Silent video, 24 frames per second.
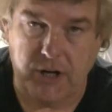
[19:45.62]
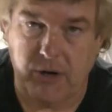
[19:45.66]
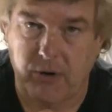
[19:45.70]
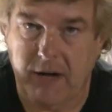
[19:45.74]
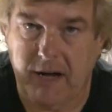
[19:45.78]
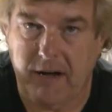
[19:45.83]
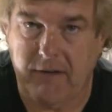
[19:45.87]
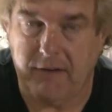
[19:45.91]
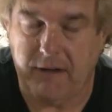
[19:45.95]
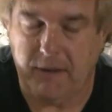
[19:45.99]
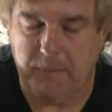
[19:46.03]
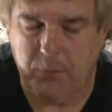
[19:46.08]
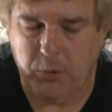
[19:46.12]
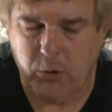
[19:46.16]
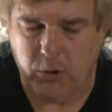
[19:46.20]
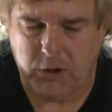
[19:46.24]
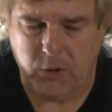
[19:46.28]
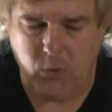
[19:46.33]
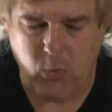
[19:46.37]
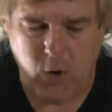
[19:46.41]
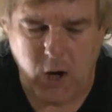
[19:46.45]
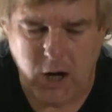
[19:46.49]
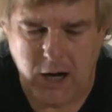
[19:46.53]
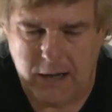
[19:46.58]
you don't have any
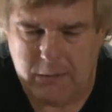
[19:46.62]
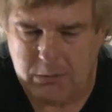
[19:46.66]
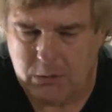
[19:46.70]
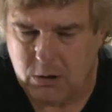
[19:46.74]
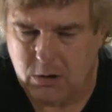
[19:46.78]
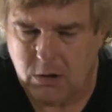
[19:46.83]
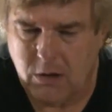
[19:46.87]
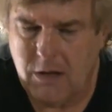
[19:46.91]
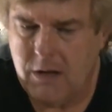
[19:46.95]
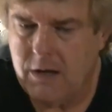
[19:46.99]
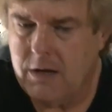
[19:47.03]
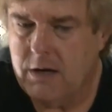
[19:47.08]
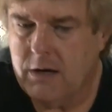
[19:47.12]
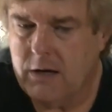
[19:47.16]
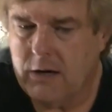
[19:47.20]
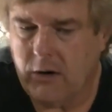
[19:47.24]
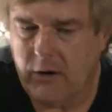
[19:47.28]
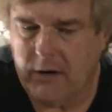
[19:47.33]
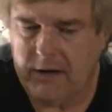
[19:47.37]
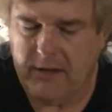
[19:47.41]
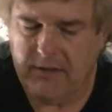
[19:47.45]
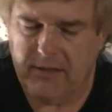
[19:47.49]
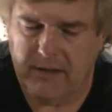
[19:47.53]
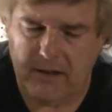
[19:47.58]
pulley wobble
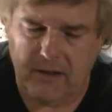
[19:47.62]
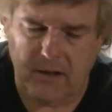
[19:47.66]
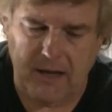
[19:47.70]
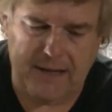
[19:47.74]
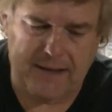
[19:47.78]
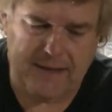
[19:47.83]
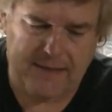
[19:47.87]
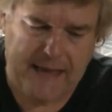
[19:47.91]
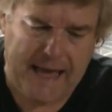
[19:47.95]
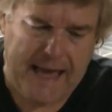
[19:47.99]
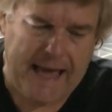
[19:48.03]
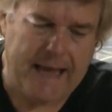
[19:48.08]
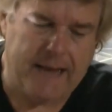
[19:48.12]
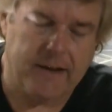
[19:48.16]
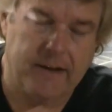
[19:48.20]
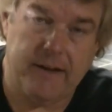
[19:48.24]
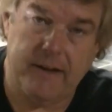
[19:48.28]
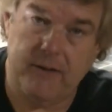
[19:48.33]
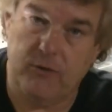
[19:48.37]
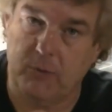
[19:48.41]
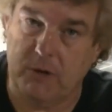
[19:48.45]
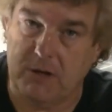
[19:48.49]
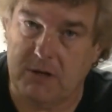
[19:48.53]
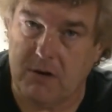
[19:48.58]
or anything like that,
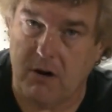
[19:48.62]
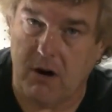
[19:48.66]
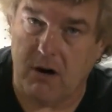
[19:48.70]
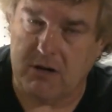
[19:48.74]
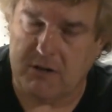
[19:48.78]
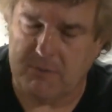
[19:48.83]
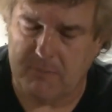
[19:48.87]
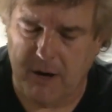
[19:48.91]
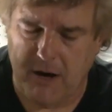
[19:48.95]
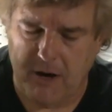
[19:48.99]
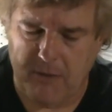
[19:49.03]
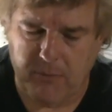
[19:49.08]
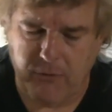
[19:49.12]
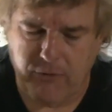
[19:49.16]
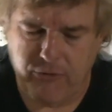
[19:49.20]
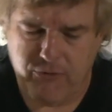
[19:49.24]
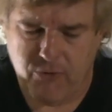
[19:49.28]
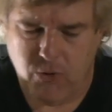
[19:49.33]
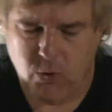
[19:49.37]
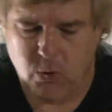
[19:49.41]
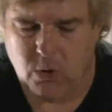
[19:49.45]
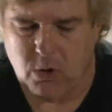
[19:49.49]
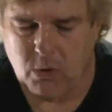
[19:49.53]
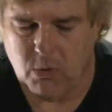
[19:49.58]
as we talked about
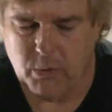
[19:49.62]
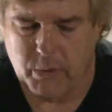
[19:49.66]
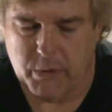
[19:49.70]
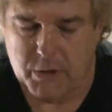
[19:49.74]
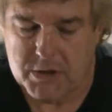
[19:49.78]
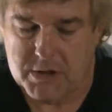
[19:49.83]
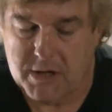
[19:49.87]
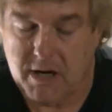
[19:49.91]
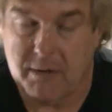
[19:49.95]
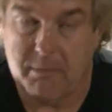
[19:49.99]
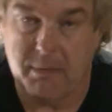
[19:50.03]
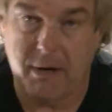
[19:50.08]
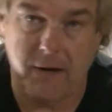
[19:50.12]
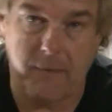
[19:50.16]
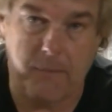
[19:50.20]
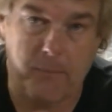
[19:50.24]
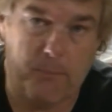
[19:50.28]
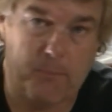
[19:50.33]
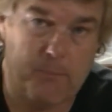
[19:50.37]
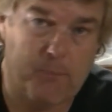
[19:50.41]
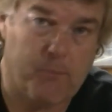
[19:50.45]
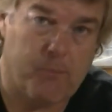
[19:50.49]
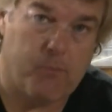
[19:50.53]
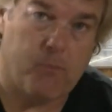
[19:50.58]
before when we were talking
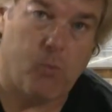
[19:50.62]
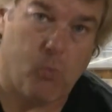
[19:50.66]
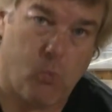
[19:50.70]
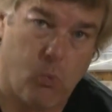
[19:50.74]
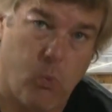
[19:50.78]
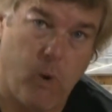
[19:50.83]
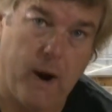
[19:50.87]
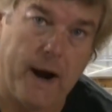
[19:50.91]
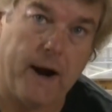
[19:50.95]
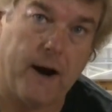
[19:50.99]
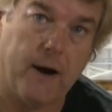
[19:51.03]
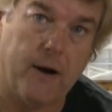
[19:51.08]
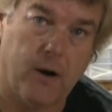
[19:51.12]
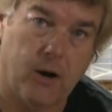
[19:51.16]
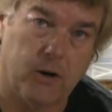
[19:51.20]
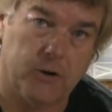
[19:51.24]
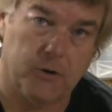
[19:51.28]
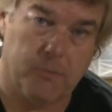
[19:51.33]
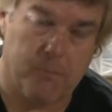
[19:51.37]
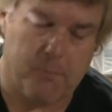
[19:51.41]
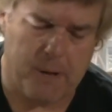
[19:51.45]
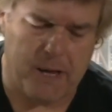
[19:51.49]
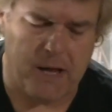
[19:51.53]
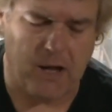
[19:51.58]
about wear
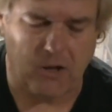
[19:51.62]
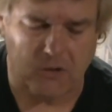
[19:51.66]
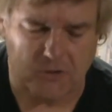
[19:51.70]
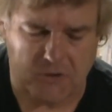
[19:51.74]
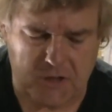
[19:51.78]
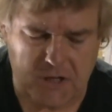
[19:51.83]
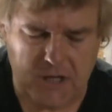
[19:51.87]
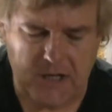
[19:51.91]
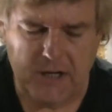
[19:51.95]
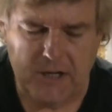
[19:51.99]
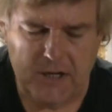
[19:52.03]
on the belts.